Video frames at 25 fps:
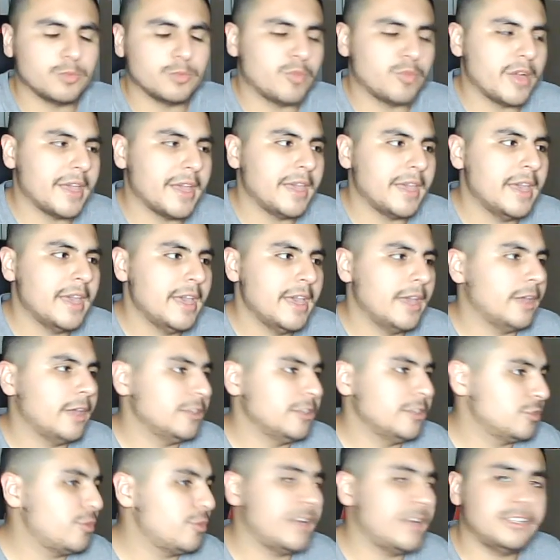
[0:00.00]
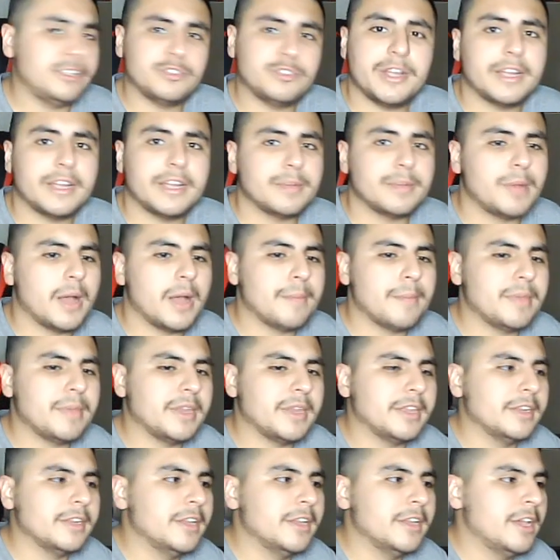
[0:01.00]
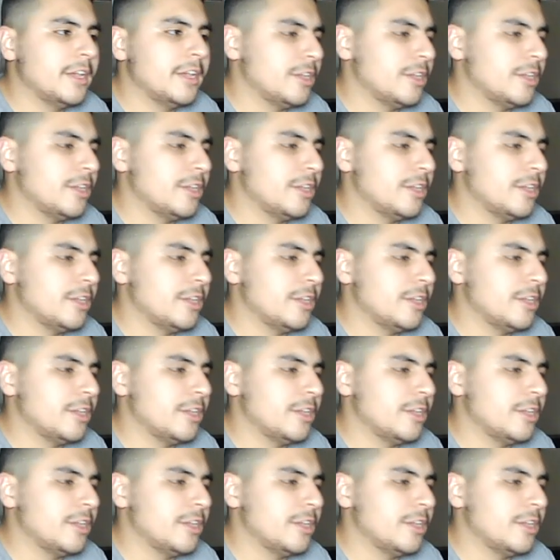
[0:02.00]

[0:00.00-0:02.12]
way. It's a great track in my opinion.